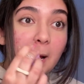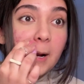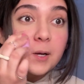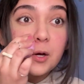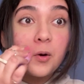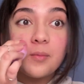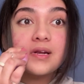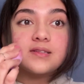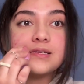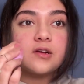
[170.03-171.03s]
two
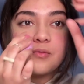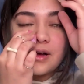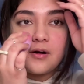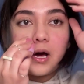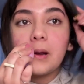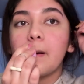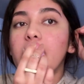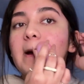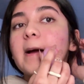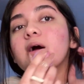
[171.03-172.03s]
minutes in oh my god
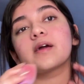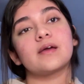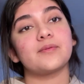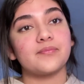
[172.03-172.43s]
okay